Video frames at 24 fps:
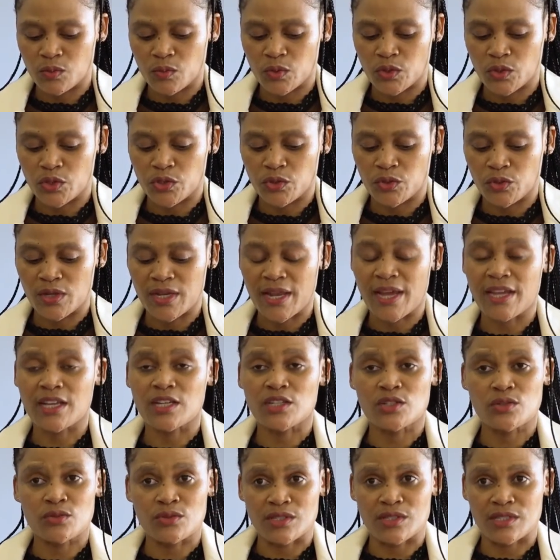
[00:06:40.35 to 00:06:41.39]
would you
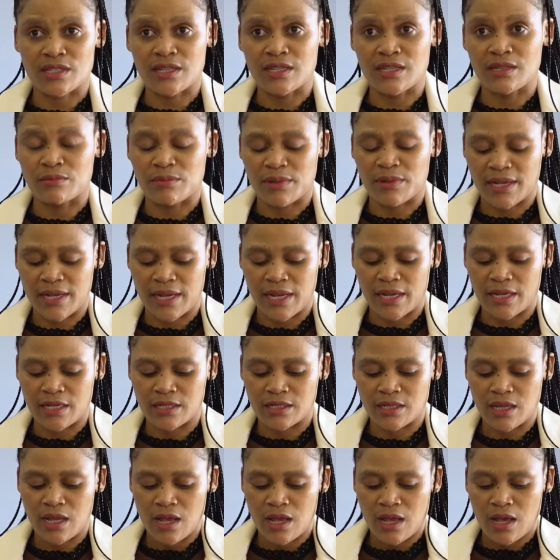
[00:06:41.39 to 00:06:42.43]
like to see in
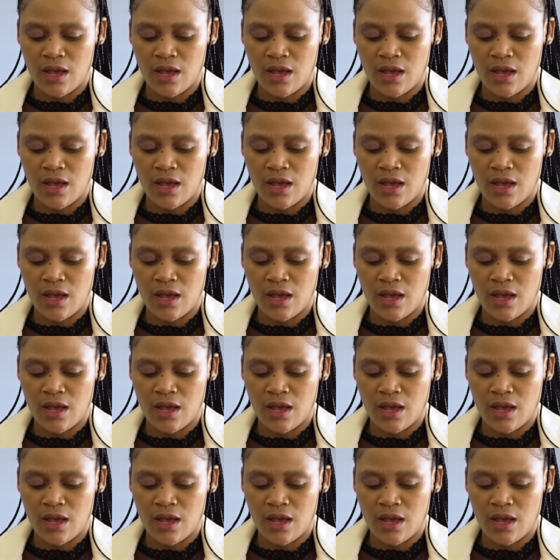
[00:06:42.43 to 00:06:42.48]
place